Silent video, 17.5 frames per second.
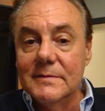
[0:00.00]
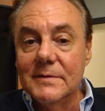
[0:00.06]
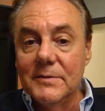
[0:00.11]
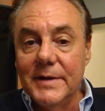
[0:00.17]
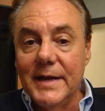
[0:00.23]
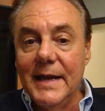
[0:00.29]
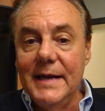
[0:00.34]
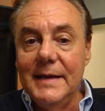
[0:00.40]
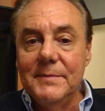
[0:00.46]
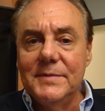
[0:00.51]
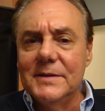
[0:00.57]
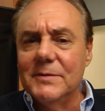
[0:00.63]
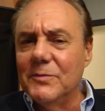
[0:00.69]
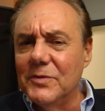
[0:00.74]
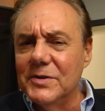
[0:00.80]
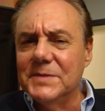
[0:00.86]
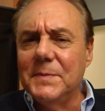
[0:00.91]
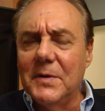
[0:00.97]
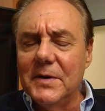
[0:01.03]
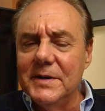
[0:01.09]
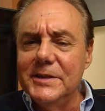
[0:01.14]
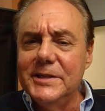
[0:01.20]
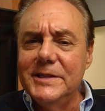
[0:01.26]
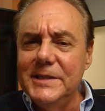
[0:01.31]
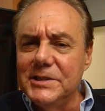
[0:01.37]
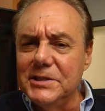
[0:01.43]
Okay? But the worst part
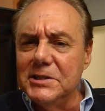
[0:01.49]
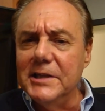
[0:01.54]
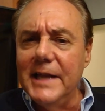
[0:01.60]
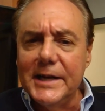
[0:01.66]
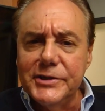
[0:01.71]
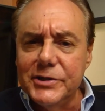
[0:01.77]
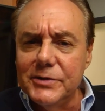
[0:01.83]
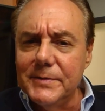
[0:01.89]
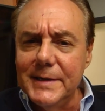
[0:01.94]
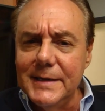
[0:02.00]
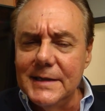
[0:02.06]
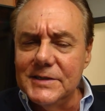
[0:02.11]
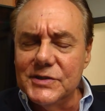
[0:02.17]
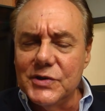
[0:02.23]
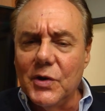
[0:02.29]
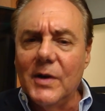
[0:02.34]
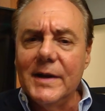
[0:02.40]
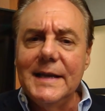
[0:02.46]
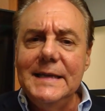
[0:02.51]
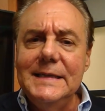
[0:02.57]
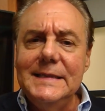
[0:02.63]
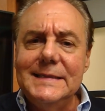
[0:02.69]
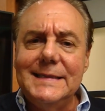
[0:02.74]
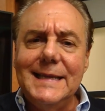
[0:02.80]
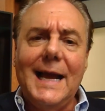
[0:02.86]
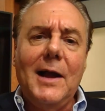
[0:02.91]
is she's lecturing and
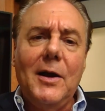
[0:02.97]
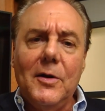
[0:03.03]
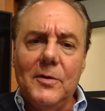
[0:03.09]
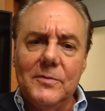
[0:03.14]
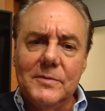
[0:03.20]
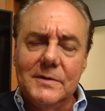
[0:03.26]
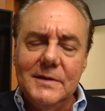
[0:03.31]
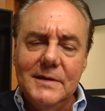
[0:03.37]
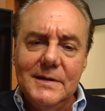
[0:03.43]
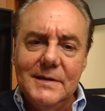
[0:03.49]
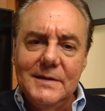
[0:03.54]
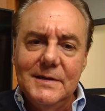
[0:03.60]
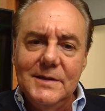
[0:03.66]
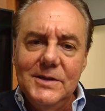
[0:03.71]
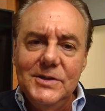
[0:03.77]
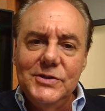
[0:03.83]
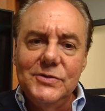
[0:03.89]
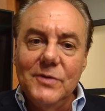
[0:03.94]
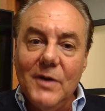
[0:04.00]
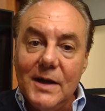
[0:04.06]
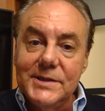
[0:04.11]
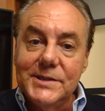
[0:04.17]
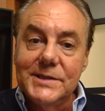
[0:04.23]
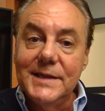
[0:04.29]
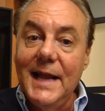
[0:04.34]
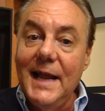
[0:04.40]
talking down to
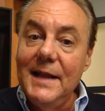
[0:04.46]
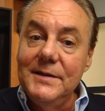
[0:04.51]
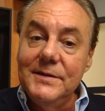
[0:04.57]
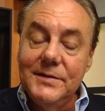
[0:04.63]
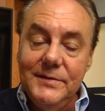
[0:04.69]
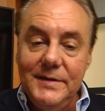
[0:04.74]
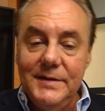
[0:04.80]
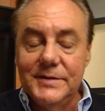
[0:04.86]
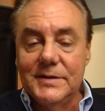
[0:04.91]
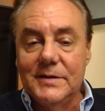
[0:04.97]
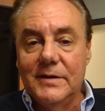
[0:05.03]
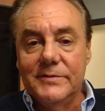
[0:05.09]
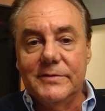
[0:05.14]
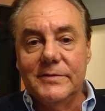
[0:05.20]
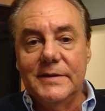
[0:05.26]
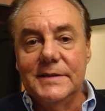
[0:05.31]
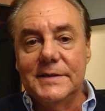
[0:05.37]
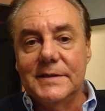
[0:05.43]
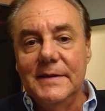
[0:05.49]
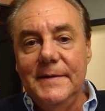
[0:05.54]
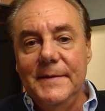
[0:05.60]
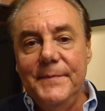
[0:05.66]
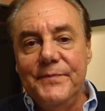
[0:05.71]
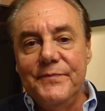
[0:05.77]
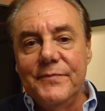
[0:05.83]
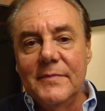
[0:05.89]
us and to these countries.
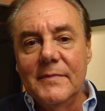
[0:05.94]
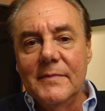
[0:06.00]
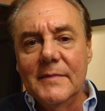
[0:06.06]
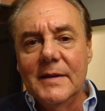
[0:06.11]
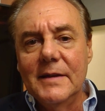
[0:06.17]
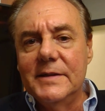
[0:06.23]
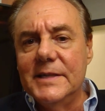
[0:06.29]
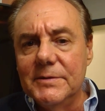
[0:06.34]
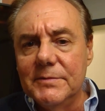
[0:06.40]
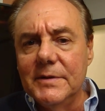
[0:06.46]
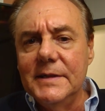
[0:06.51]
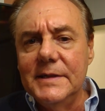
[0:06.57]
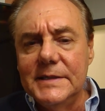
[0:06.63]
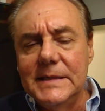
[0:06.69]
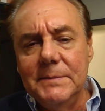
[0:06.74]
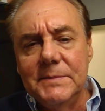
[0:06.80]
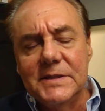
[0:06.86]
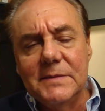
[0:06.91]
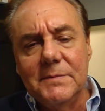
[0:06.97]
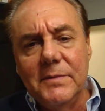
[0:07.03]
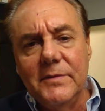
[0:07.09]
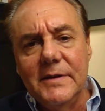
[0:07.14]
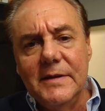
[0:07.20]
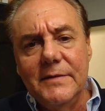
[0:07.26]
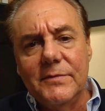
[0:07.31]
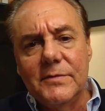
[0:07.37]
And she really seems to
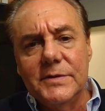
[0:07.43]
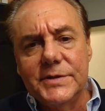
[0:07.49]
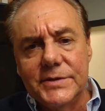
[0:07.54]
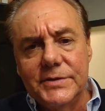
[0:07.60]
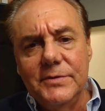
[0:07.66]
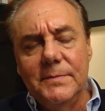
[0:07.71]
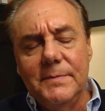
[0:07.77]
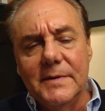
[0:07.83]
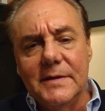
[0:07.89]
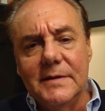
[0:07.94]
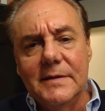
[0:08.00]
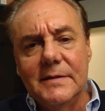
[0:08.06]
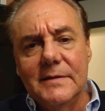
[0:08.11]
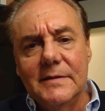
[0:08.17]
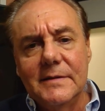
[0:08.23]
believe we're stupid.